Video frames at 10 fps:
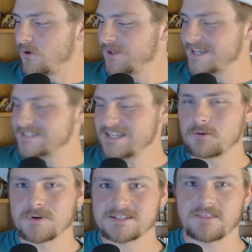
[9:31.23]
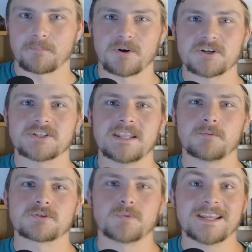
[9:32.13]
whole idea was that the person that
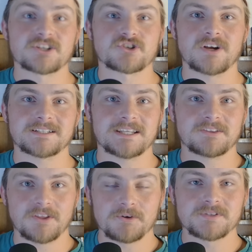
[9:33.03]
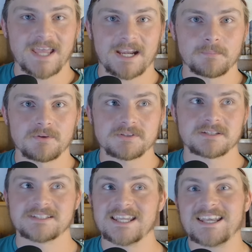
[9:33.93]
was reconstructing those animals
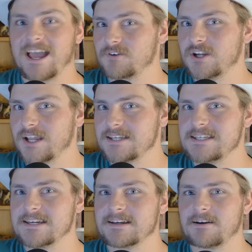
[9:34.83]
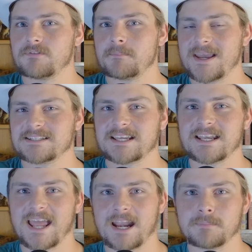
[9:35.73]
didn't have a good idea of the basic
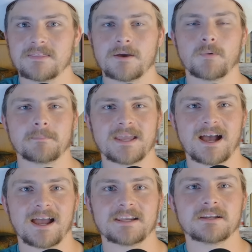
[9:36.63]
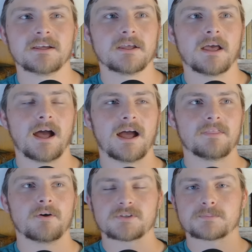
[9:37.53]
anatomy that went behind
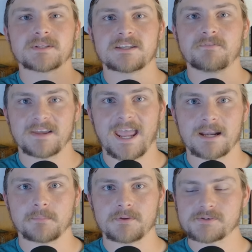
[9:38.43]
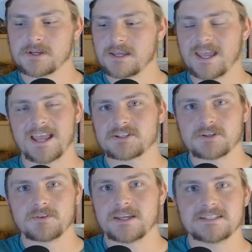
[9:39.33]
those specific animals. And
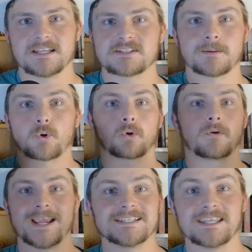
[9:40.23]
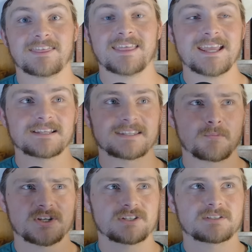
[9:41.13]
so they did some crazy things that
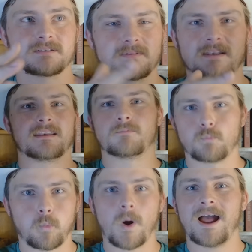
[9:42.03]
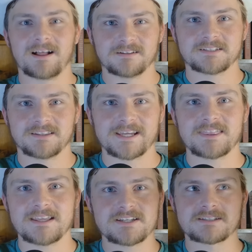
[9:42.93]
were just wild. Like
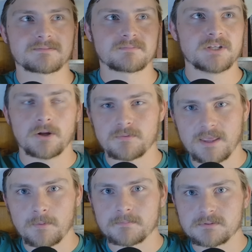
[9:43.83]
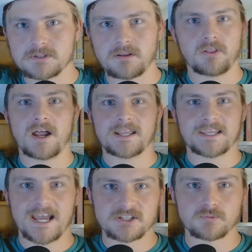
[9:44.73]
they just, you know, there were a lot of
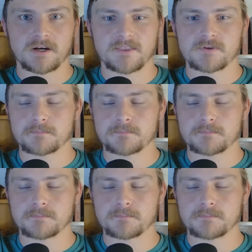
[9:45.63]
guesswork that was